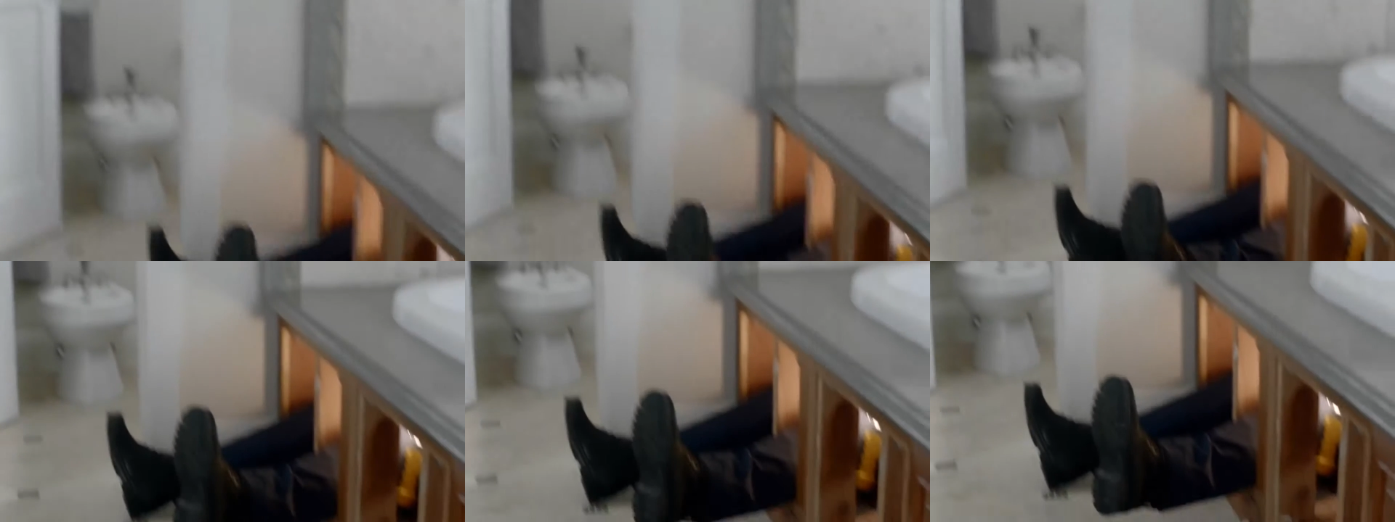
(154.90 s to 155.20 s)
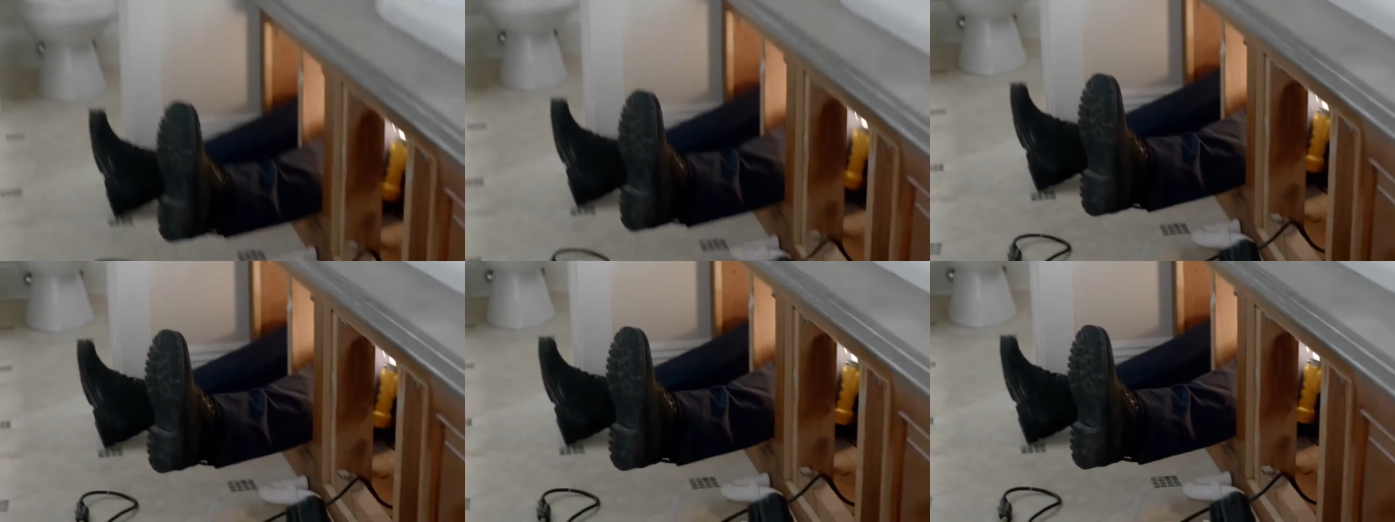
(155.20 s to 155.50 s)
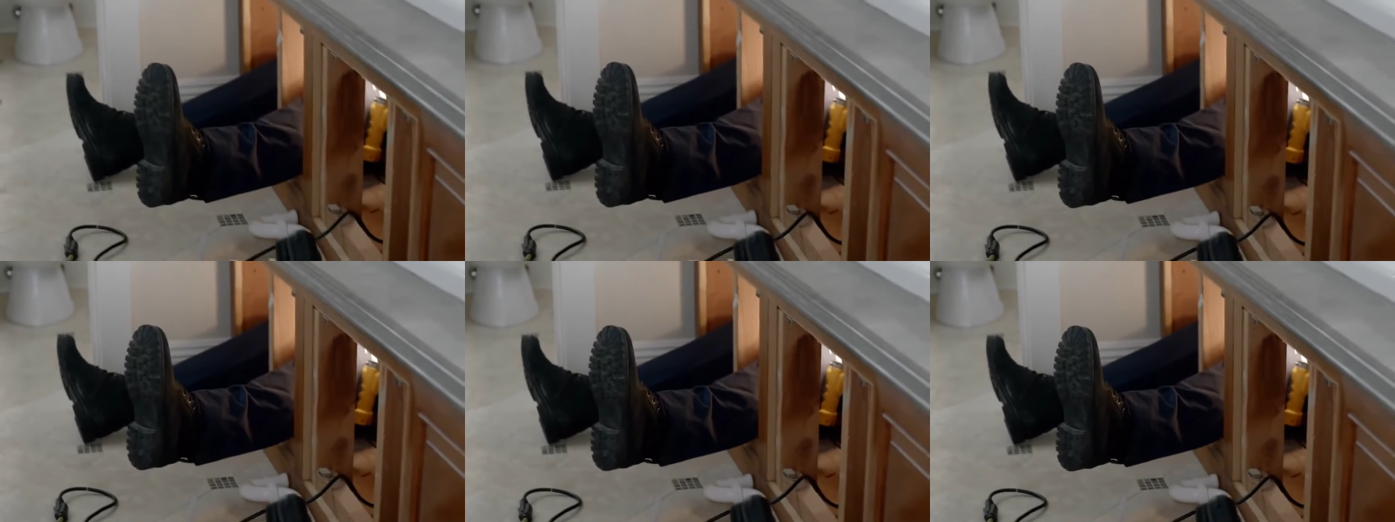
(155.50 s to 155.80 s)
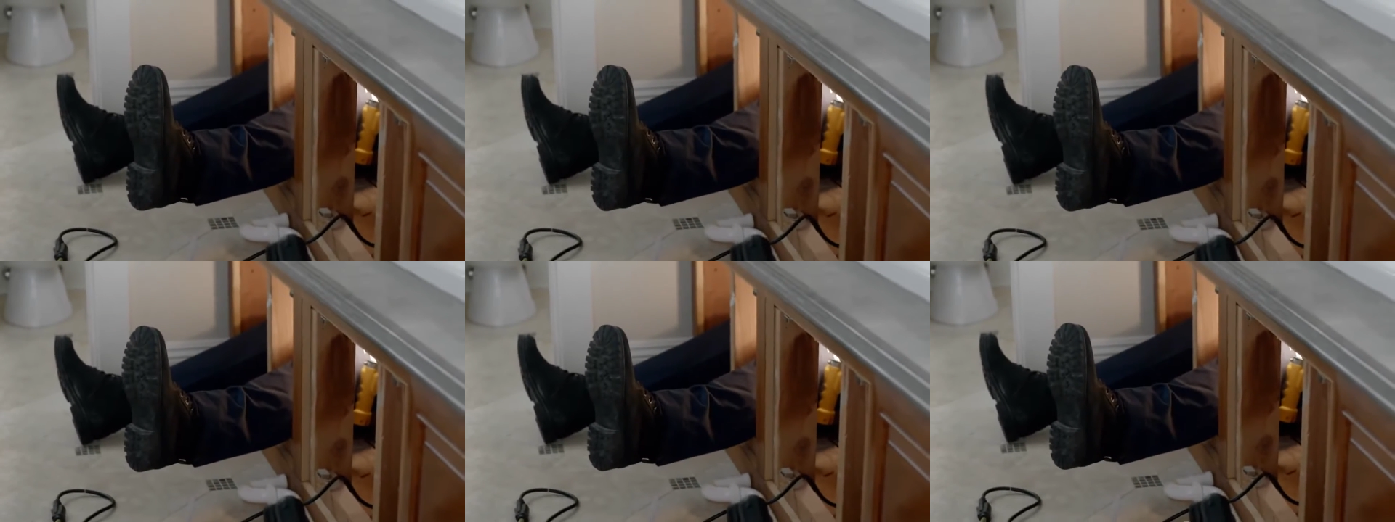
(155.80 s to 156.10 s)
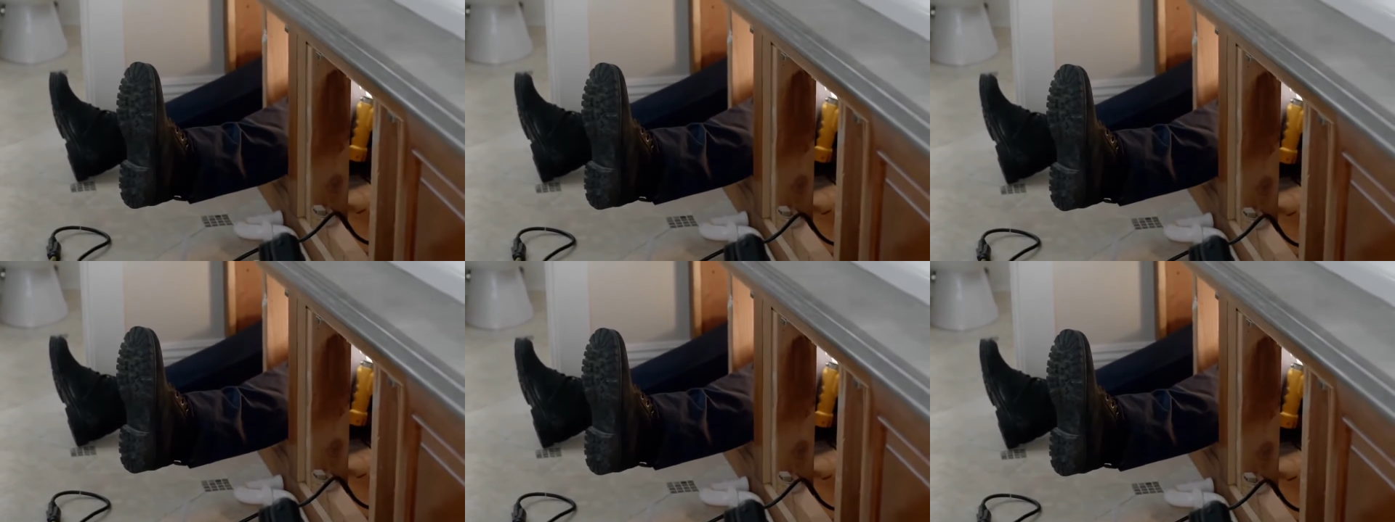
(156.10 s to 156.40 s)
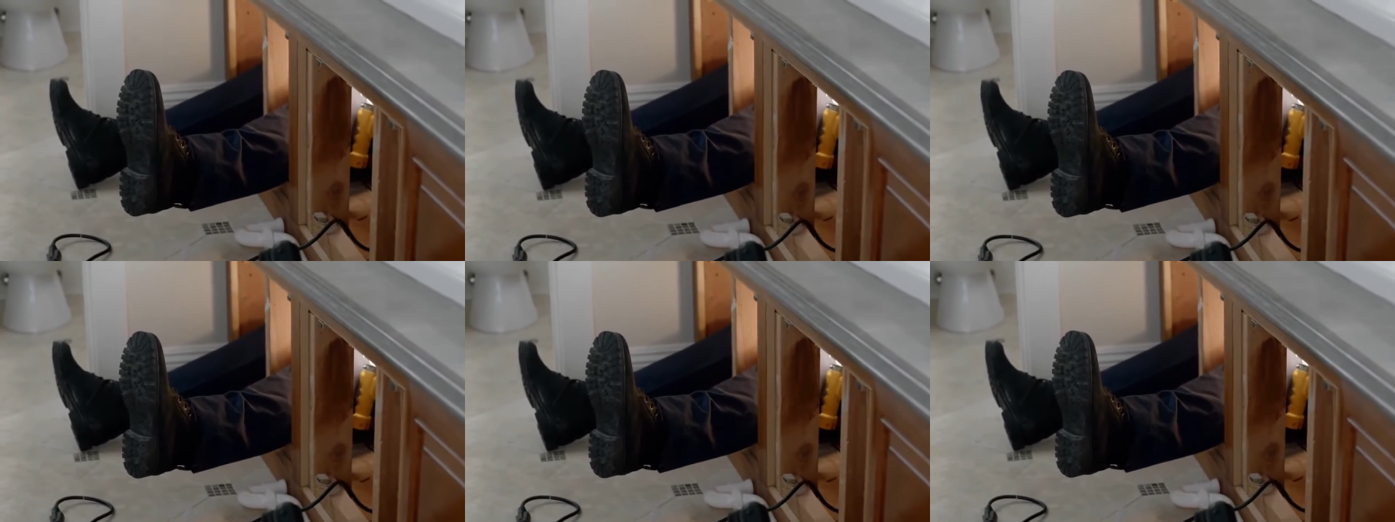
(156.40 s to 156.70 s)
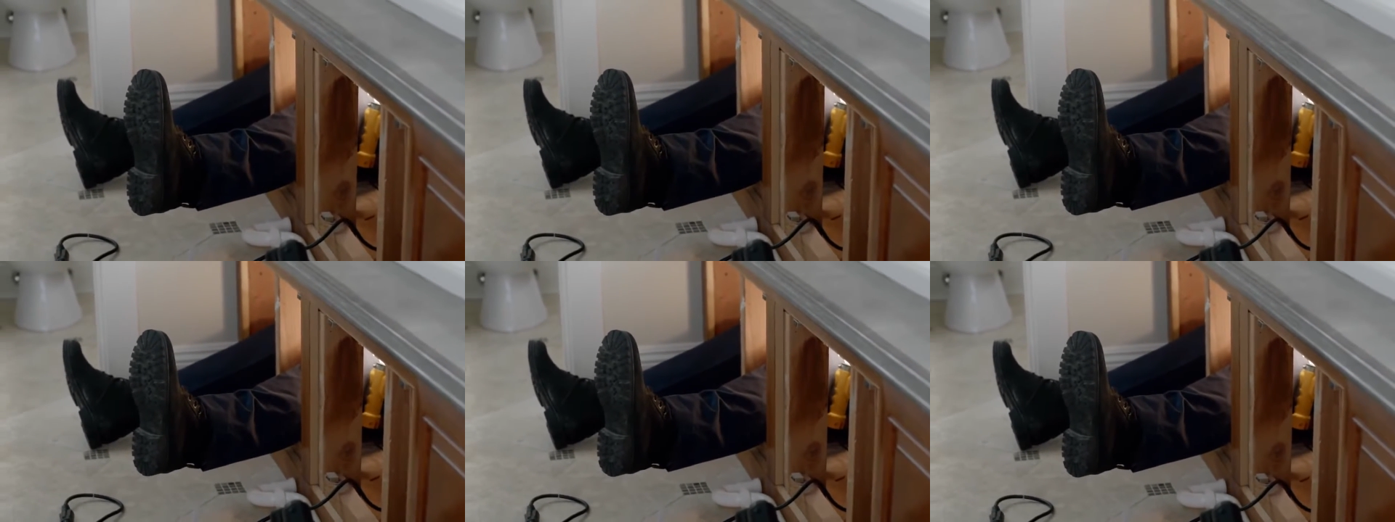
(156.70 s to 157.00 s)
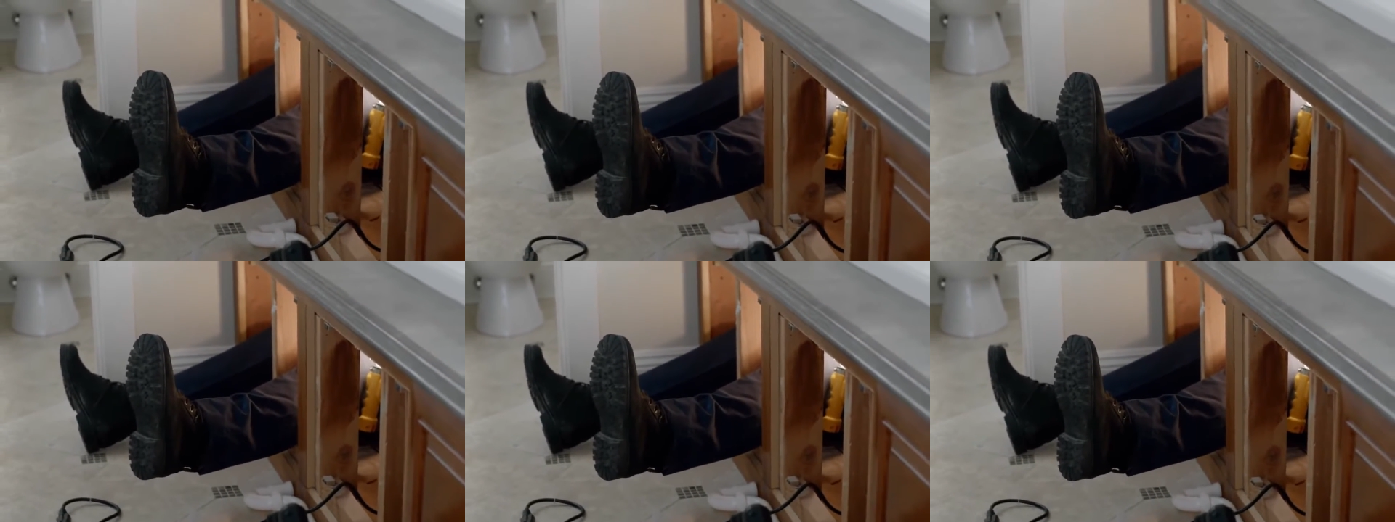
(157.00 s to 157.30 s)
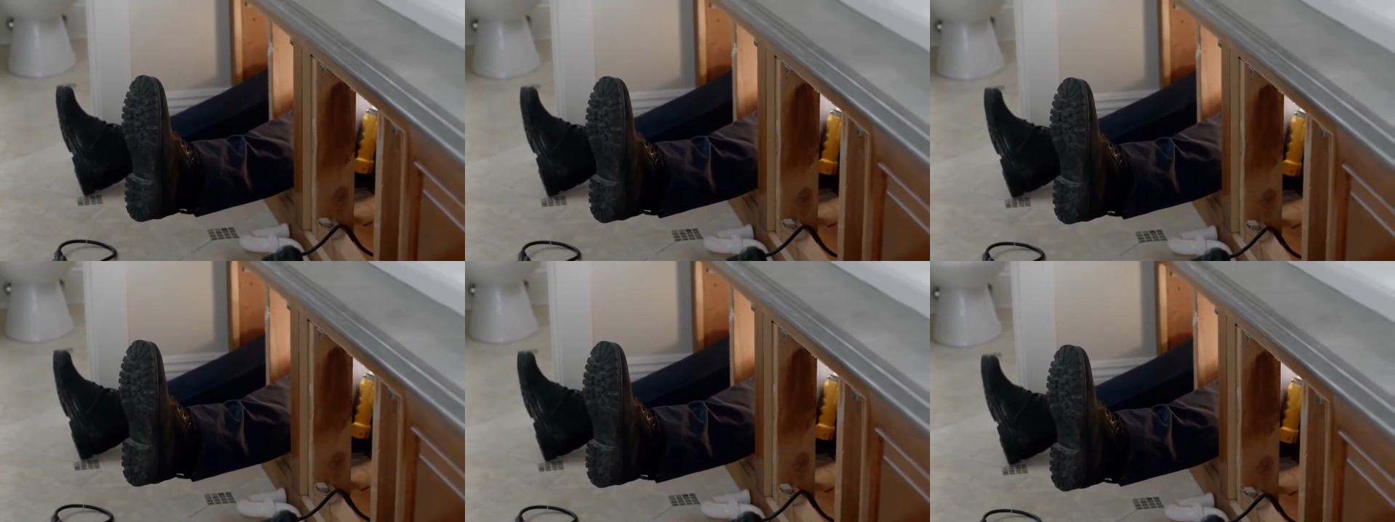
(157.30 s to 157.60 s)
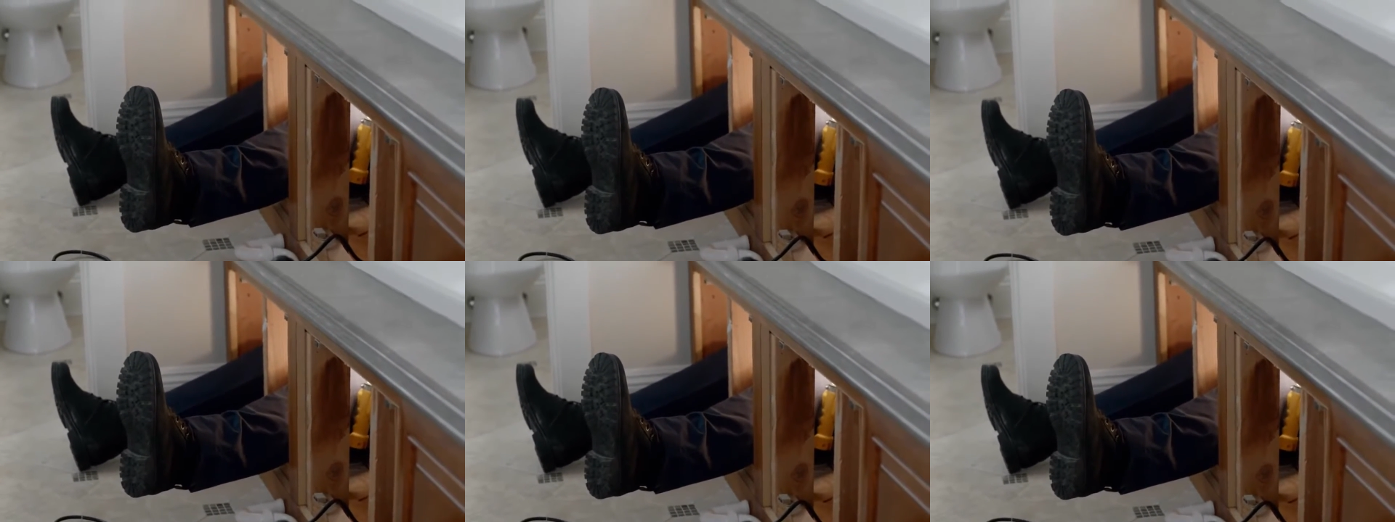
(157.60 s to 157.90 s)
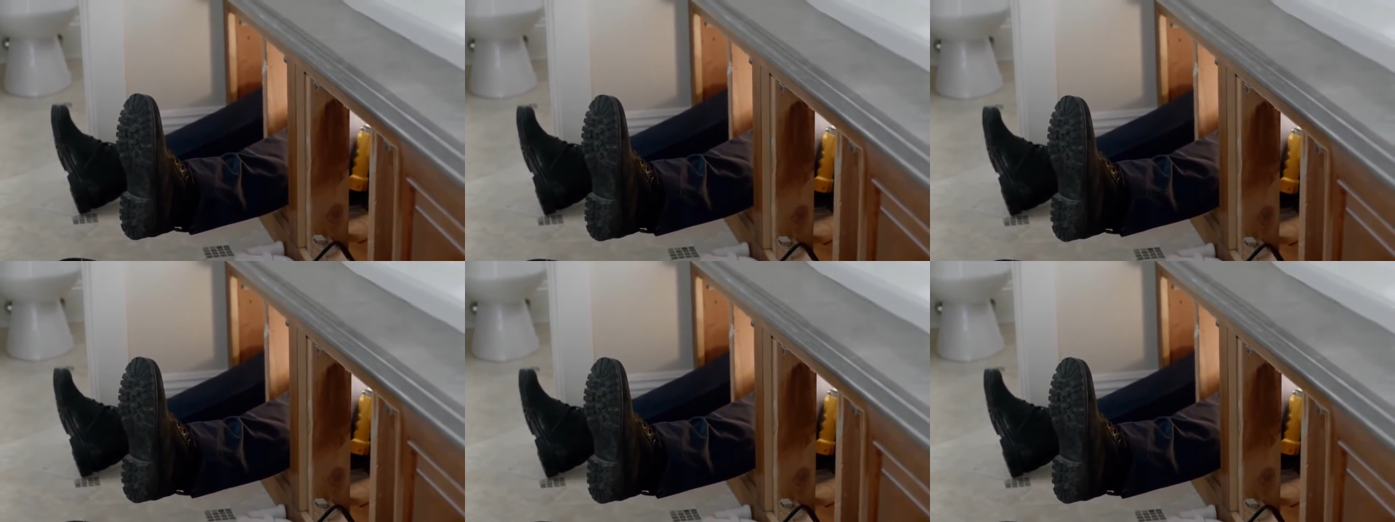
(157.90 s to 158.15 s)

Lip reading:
Nobody's mouth can be seen.